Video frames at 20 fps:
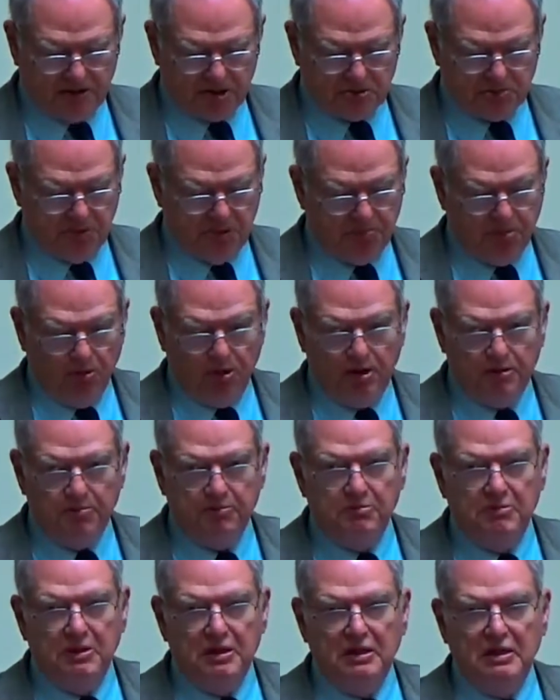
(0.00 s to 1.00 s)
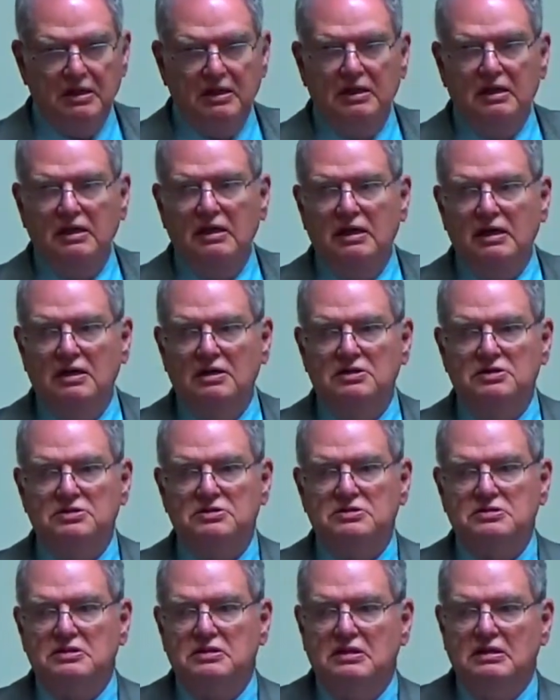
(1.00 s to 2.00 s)
but boy,
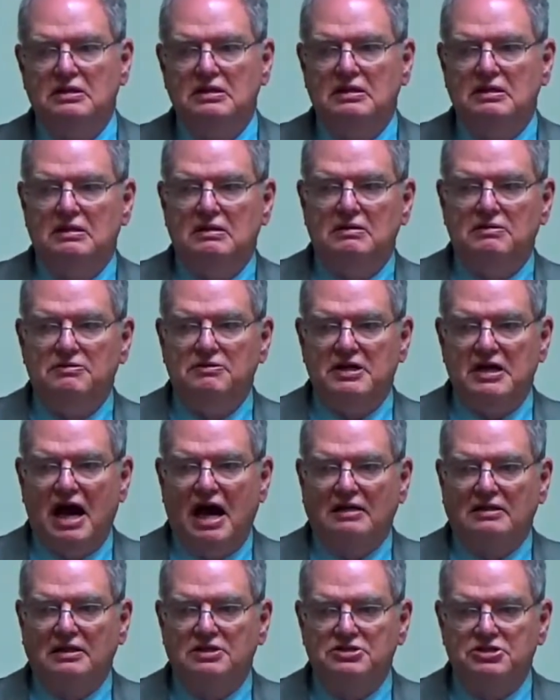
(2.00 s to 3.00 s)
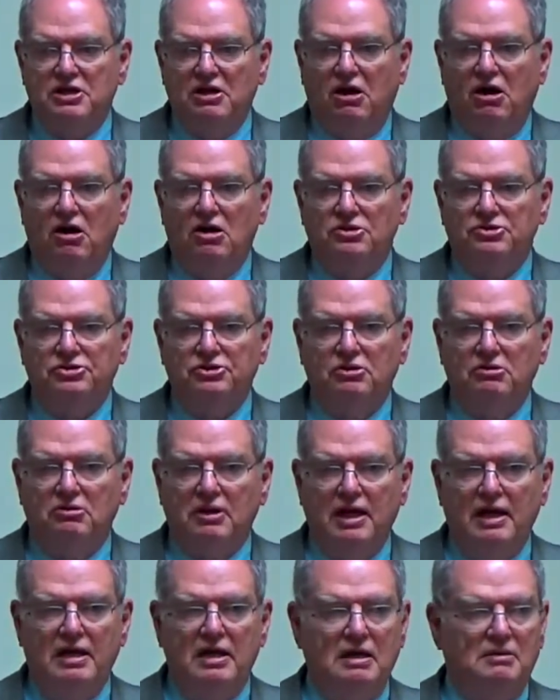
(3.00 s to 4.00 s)
his theology also
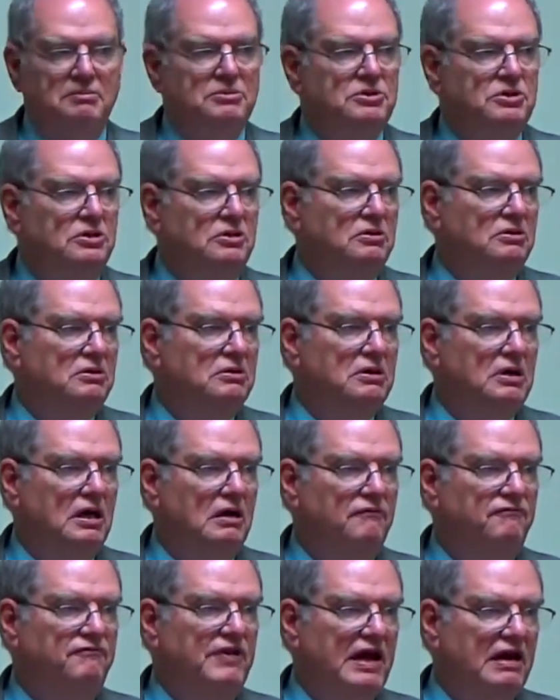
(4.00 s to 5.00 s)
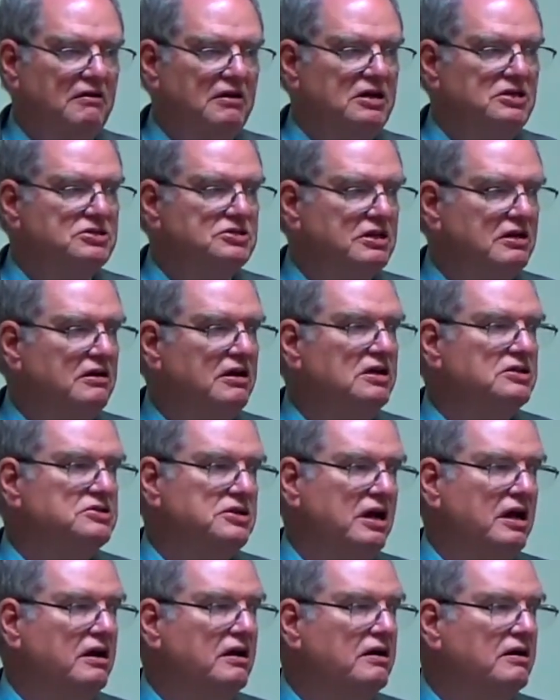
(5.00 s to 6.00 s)
led him to a very serious
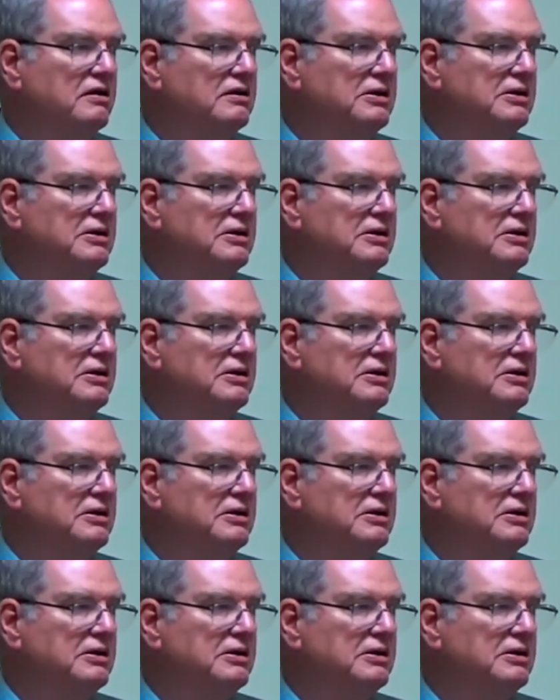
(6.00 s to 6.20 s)
error.